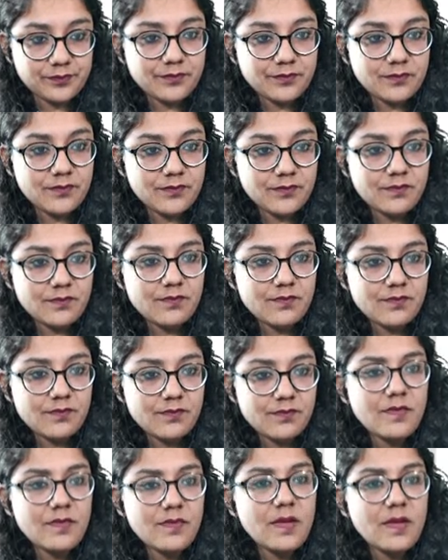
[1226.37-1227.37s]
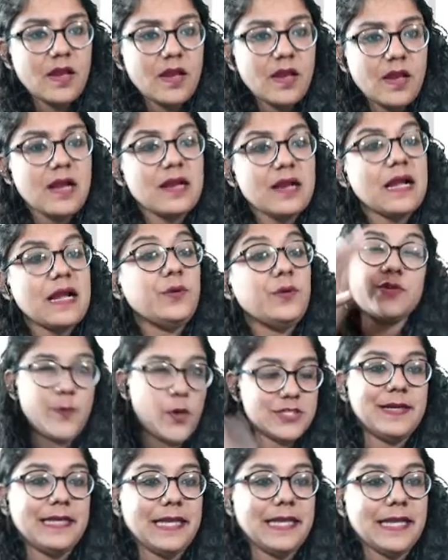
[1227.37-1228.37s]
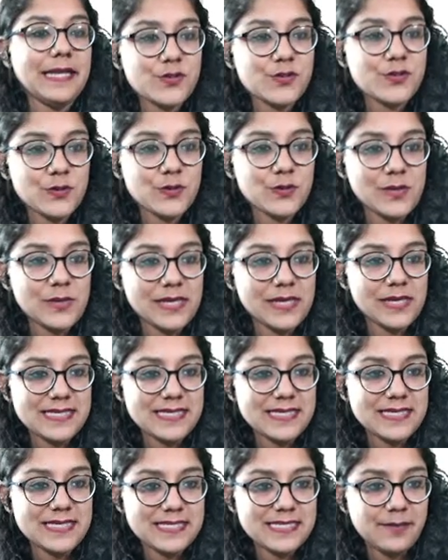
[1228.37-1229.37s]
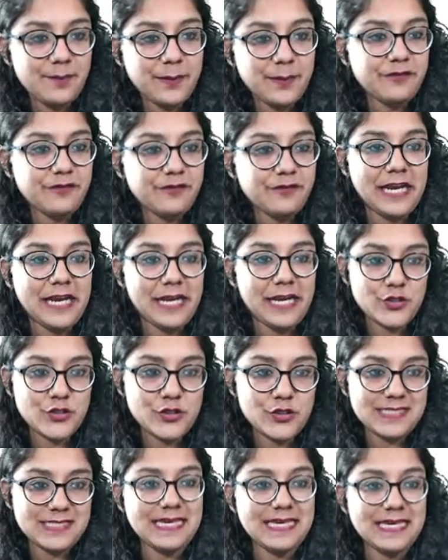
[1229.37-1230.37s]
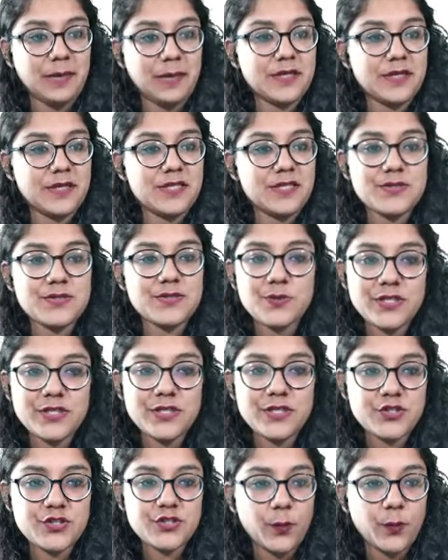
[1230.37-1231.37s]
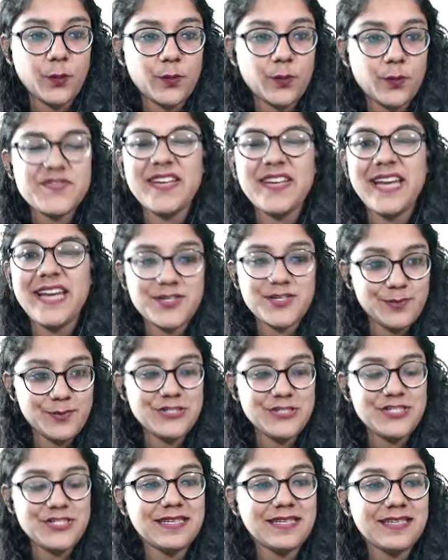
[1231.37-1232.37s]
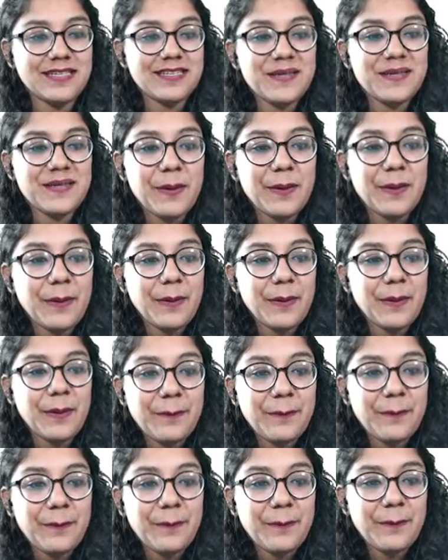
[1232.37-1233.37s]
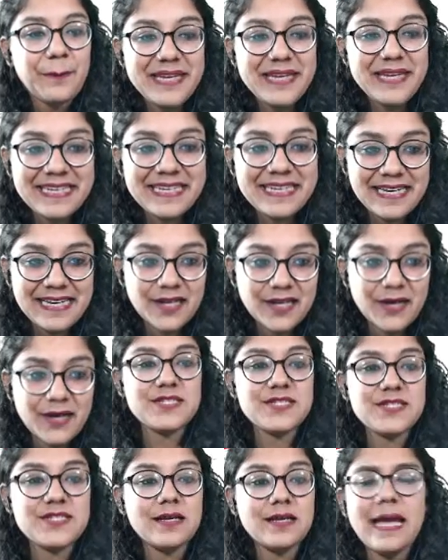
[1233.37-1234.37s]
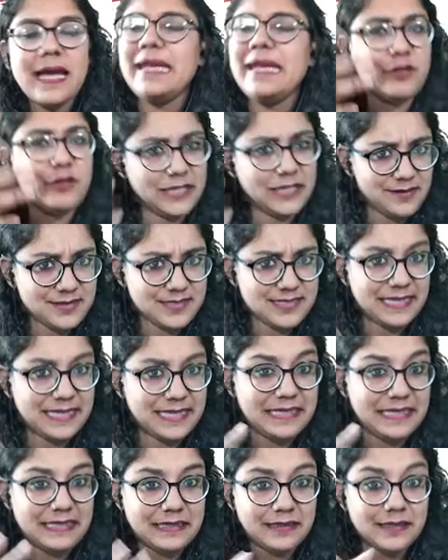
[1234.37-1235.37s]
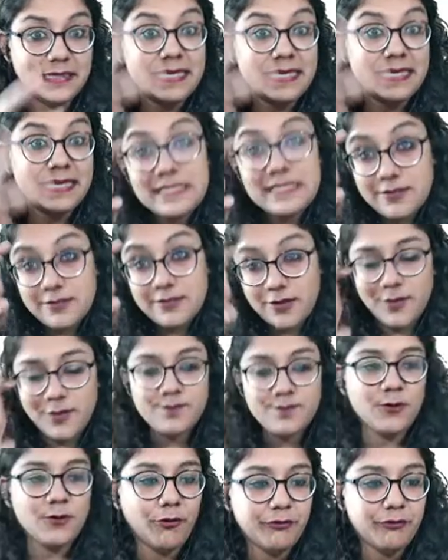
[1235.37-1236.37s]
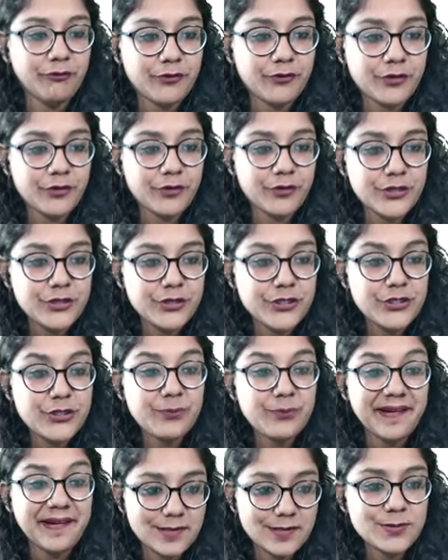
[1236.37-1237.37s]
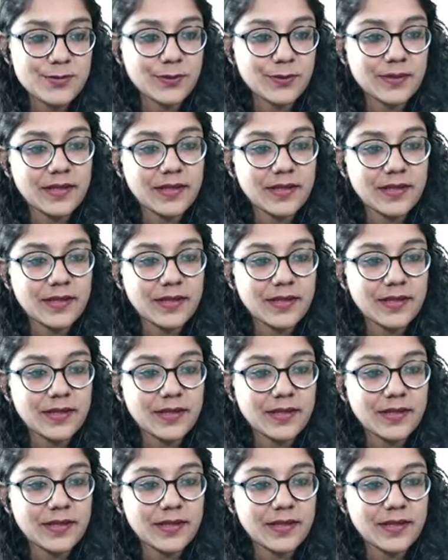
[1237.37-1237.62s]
accountant's responsibility is to, let's say, prepare the financial statements, which covers financial position, P&L account, and everything else, like in the terms of numericals, okay?